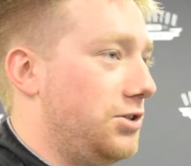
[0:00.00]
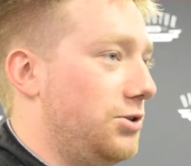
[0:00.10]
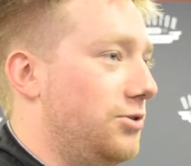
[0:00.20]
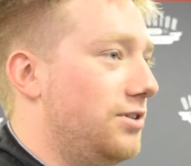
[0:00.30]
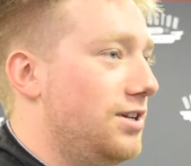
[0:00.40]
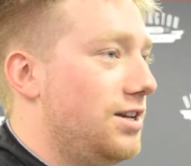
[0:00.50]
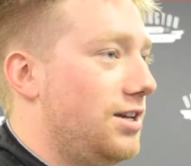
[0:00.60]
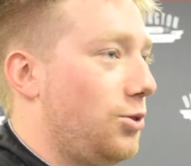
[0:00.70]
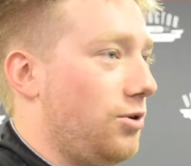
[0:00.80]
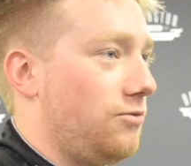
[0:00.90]
2.
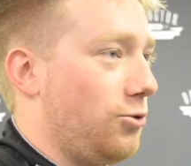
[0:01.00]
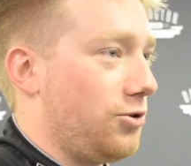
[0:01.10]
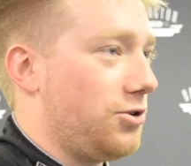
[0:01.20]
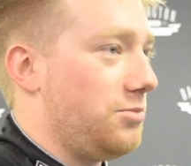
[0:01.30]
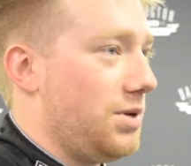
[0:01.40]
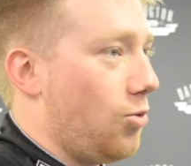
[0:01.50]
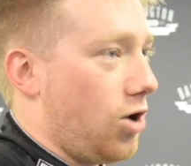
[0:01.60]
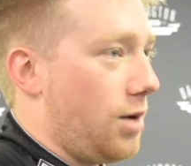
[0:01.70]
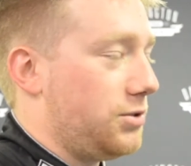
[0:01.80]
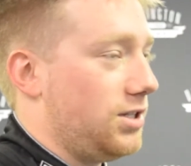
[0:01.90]
3 and 4 couldn't be
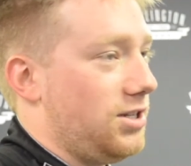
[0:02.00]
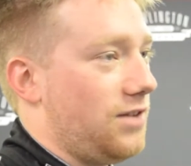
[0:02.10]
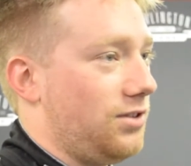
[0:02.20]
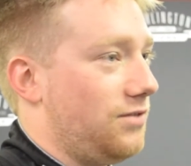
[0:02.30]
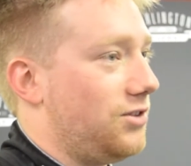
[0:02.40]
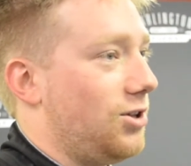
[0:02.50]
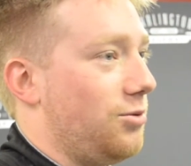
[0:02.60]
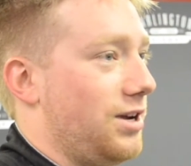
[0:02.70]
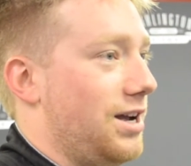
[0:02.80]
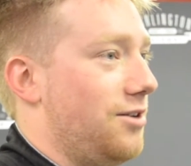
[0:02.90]
more opposite. You have to lift all
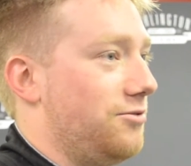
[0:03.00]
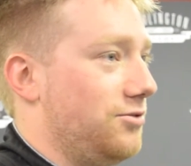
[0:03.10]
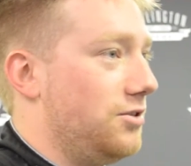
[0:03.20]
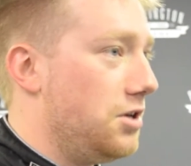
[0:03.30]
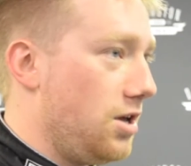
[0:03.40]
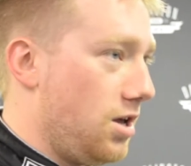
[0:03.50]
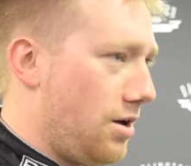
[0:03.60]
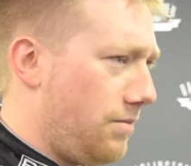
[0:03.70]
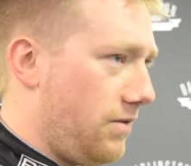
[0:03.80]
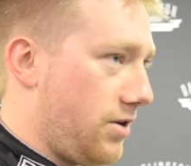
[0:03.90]
the way out and
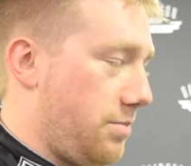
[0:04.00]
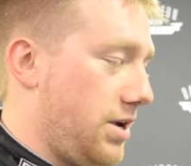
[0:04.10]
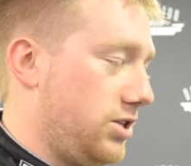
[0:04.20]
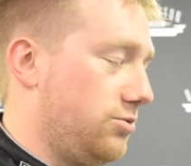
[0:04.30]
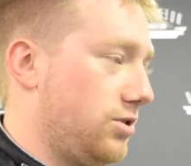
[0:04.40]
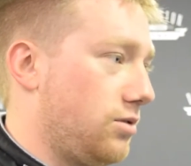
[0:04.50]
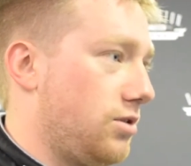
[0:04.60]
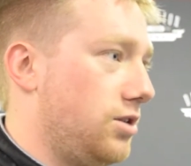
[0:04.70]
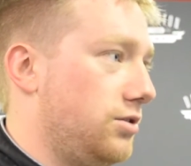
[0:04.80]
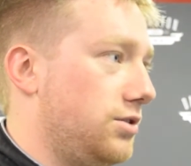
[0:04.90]
be very patient with the
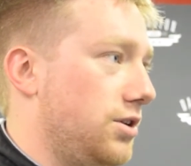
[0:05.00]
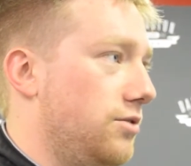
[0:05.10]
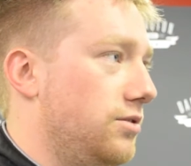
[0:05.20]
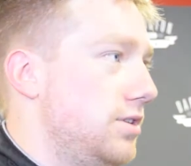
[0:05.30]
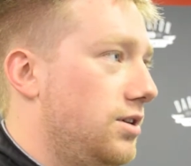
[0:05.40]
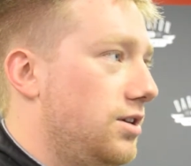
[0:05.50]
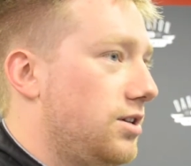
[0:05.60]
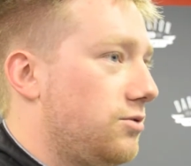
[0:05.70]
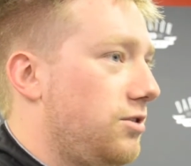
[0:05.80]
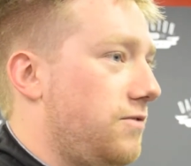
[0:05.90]
throttle. So
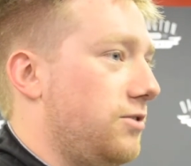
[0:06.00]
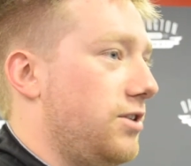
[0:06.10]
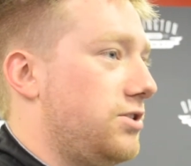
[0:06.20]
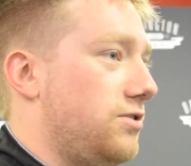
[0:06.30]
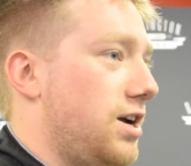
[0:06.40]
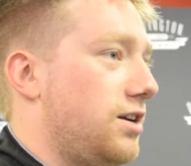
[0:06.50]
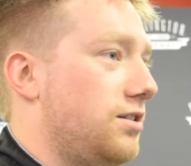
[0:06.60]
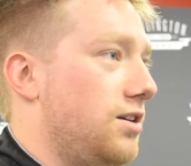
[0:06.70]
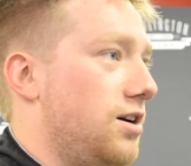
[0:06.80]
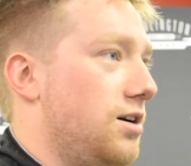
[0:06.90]
it's a really fun racetrack.
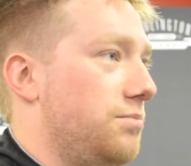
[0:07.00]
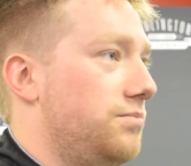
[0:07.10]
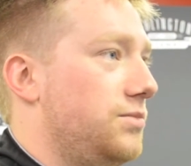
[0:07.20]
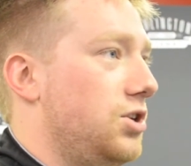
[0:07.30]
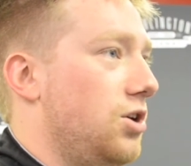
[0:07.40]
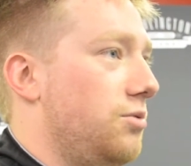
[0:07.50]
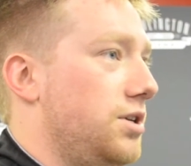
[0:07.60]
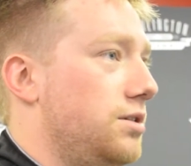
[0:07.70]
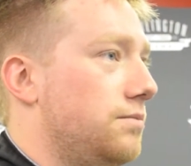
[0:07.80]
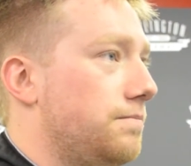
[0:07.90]
We